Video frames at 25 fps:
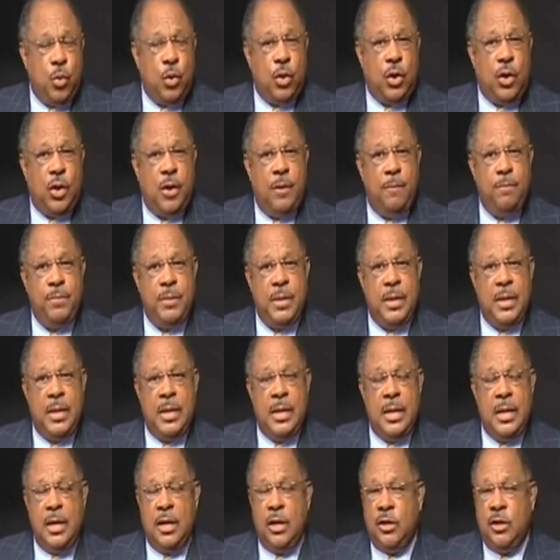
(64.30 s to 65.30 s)
one
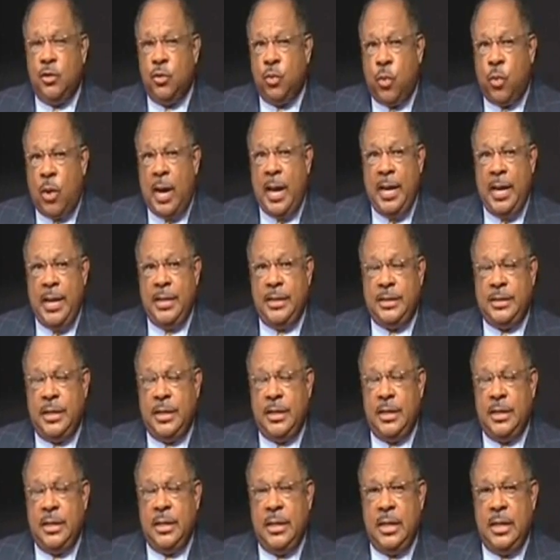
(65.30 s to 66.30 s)
is, why is
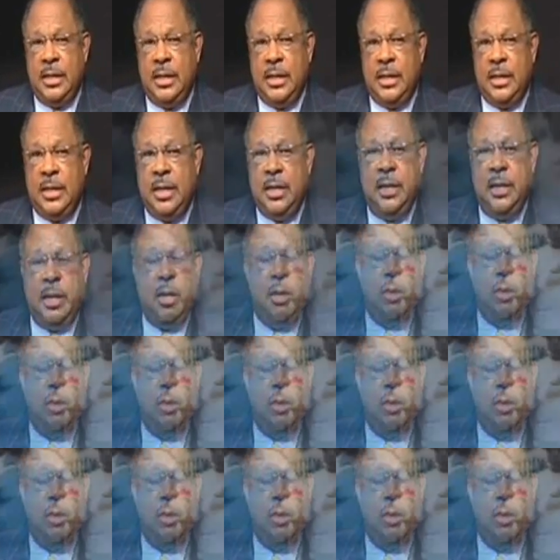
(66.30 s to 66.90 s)
it that